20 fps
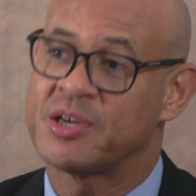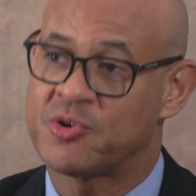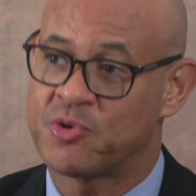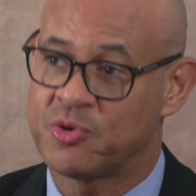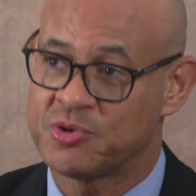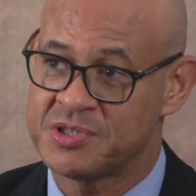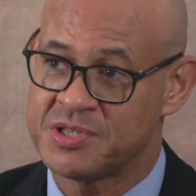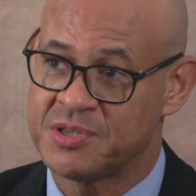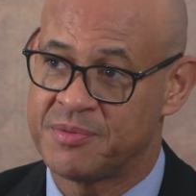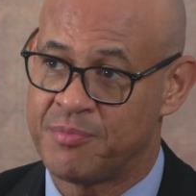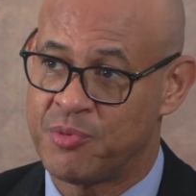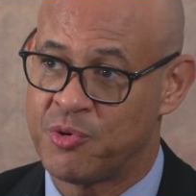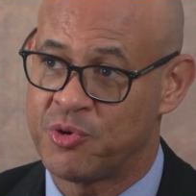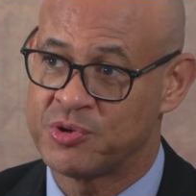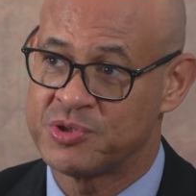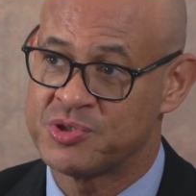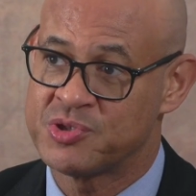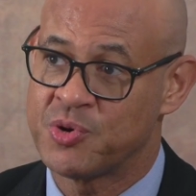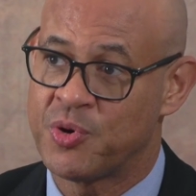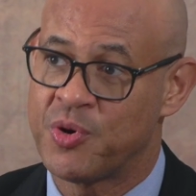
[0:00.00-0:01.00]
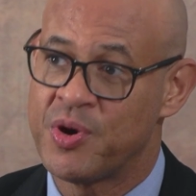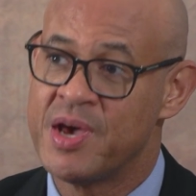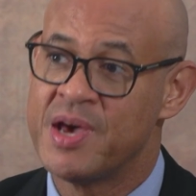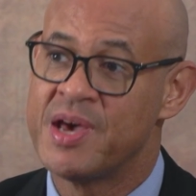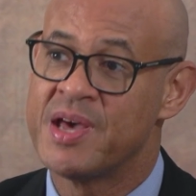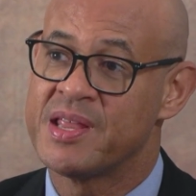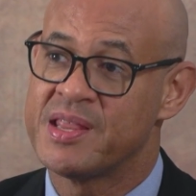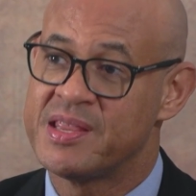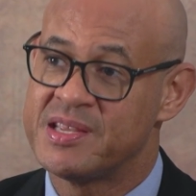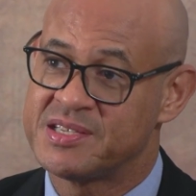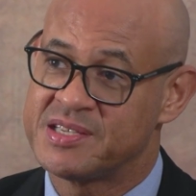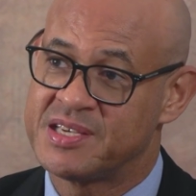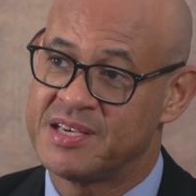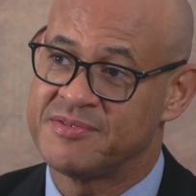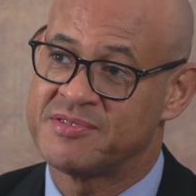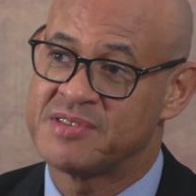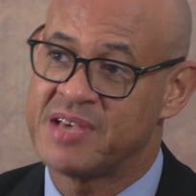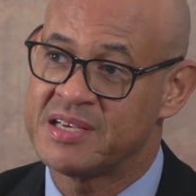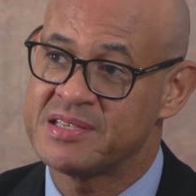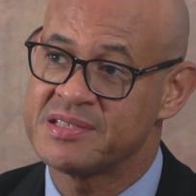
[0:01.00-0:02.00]
across the board. So this
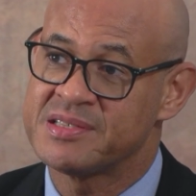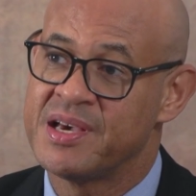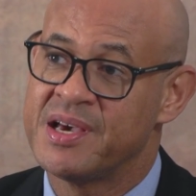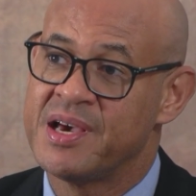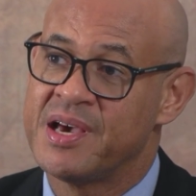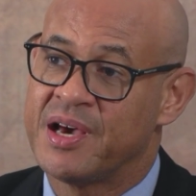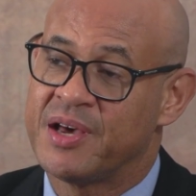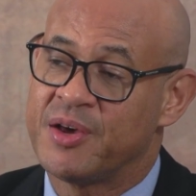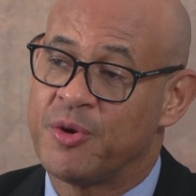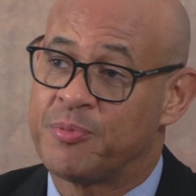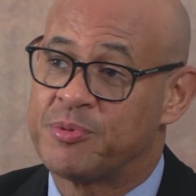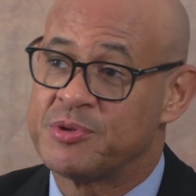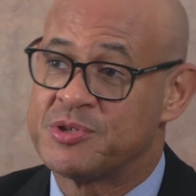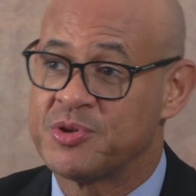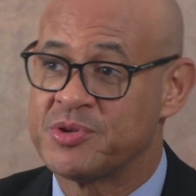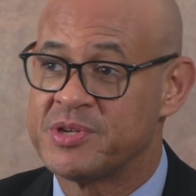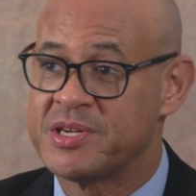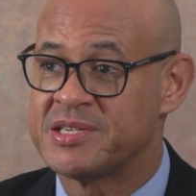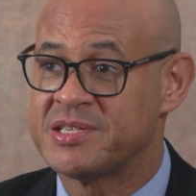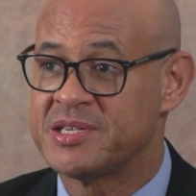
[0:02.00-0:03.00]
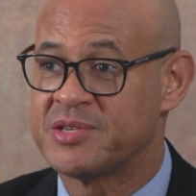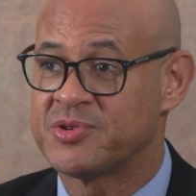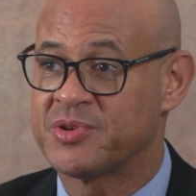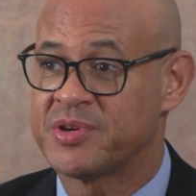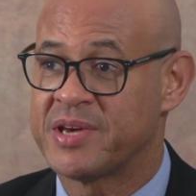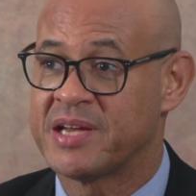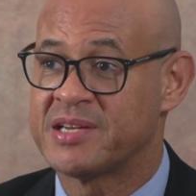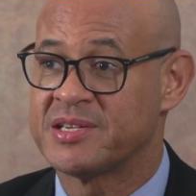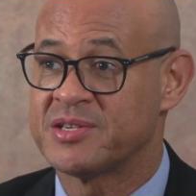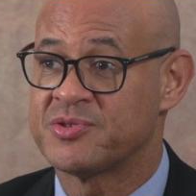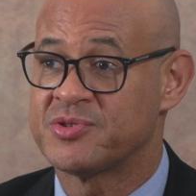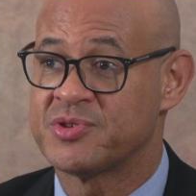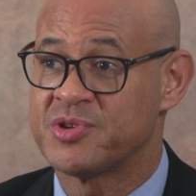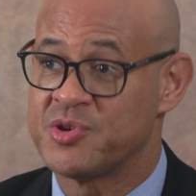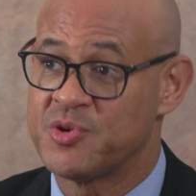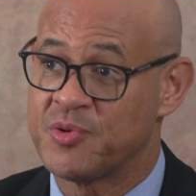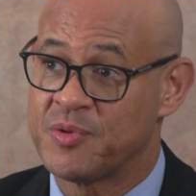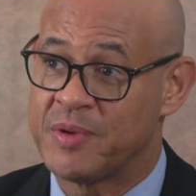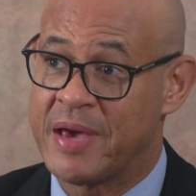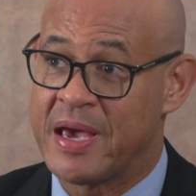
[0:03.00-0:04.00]
gives us opportunity to get into
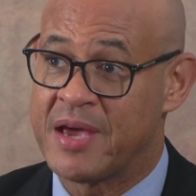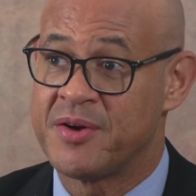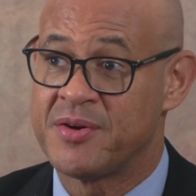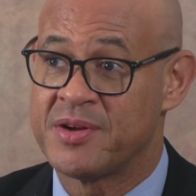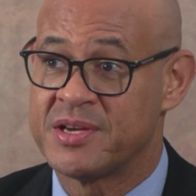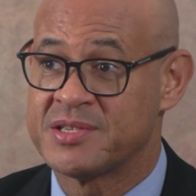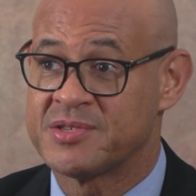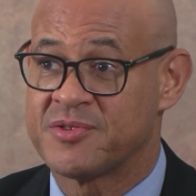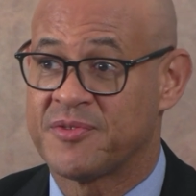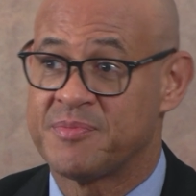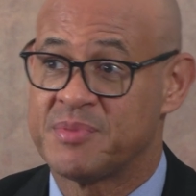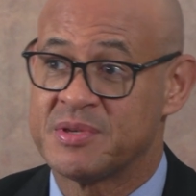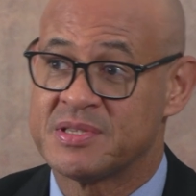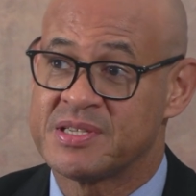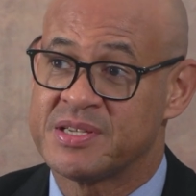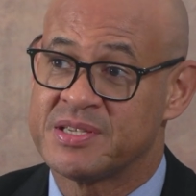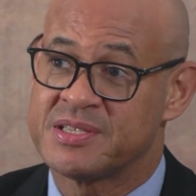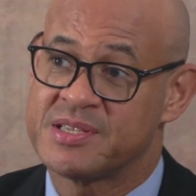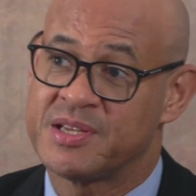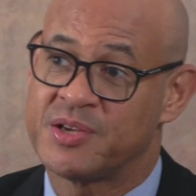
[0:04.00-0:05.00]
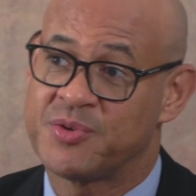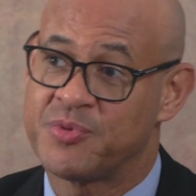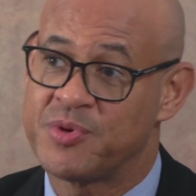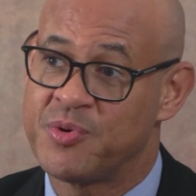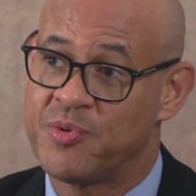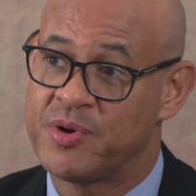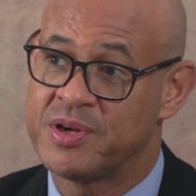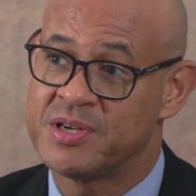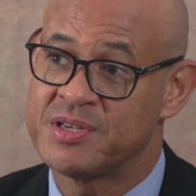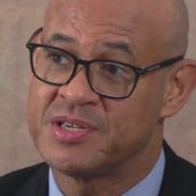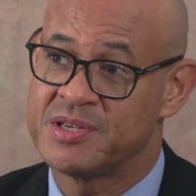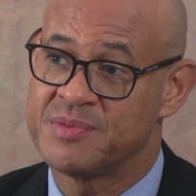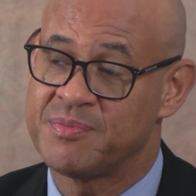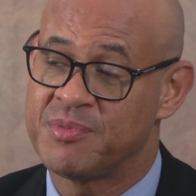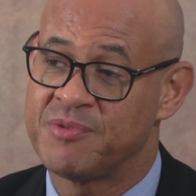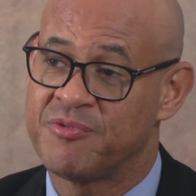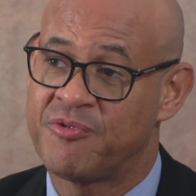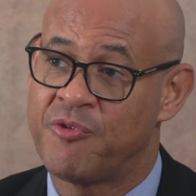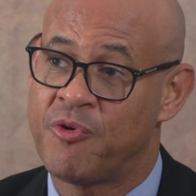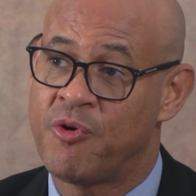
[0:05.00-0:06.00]
new areas of business that we weren't
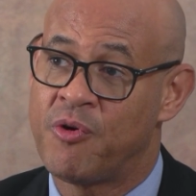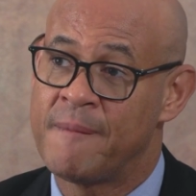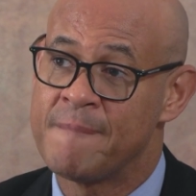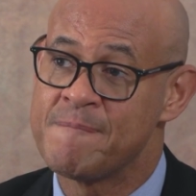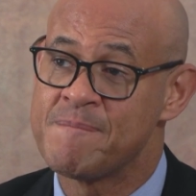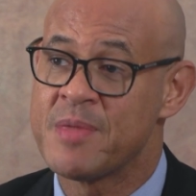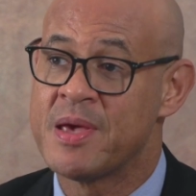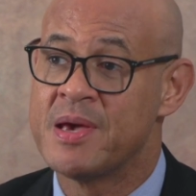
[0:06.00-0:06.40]
in before.